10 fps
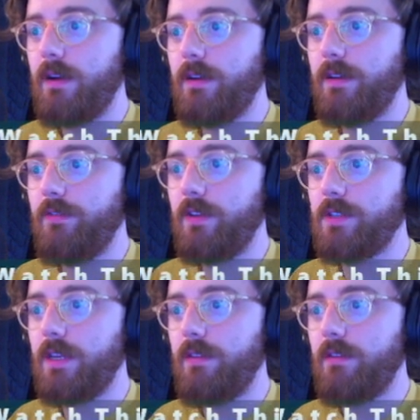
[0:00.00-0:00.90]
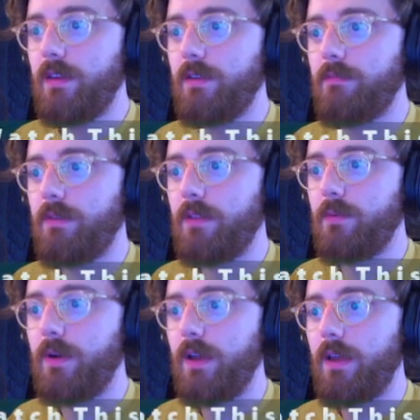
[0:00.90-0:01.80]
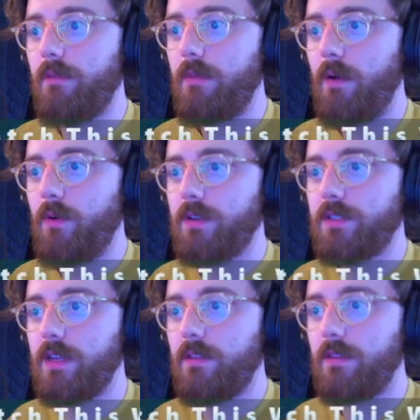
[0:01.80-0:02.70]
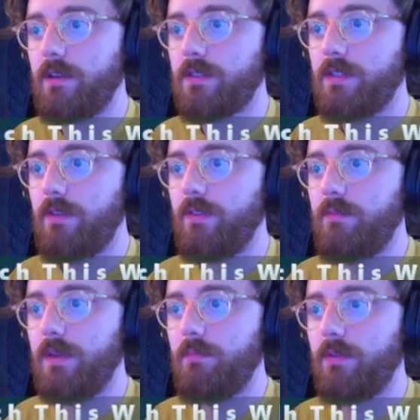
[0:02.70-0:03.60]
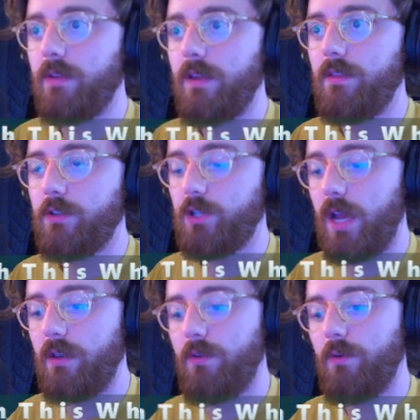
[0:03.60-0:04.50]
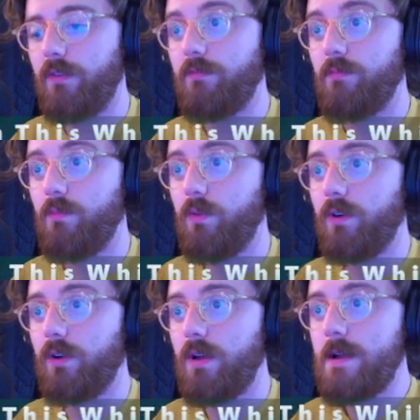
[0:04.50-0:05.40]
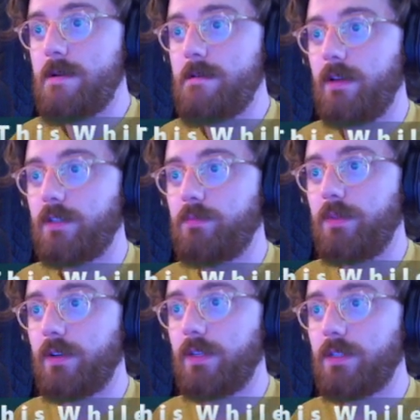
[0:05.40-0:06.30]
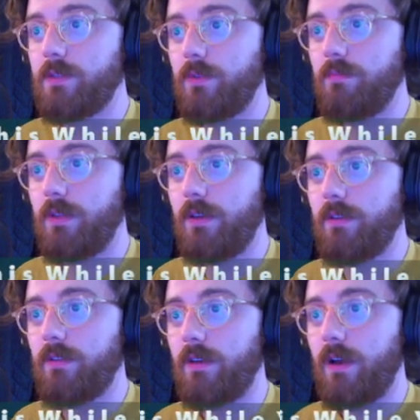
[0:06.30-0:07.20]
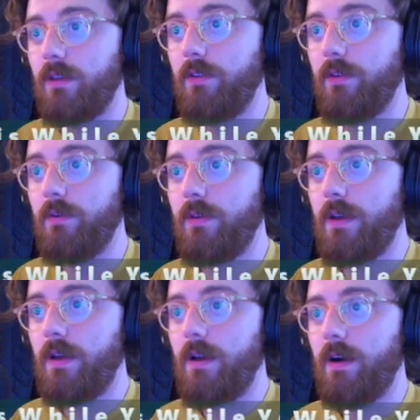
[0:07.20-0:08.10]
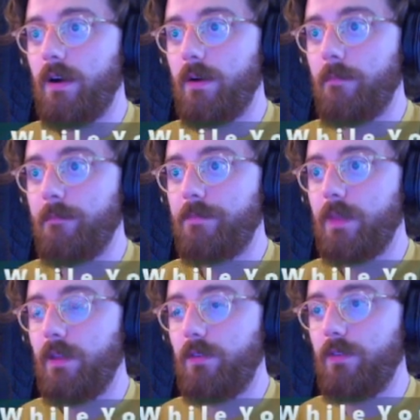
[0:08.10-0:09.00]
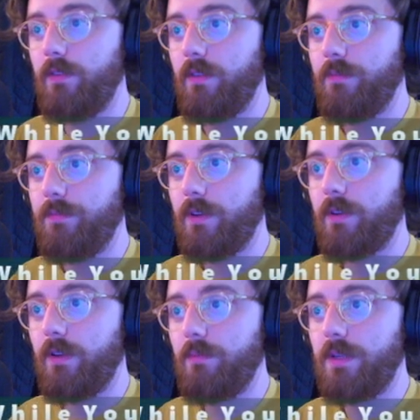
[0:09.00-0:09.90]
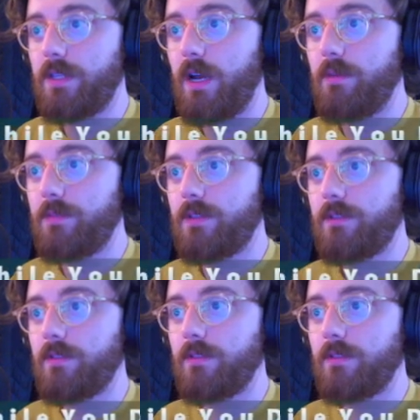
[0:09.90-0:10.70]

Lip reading: If there's anything, by the way, I want to say that there's definitely people in the chat who have more experience with Blender than I do. And there are going to be times,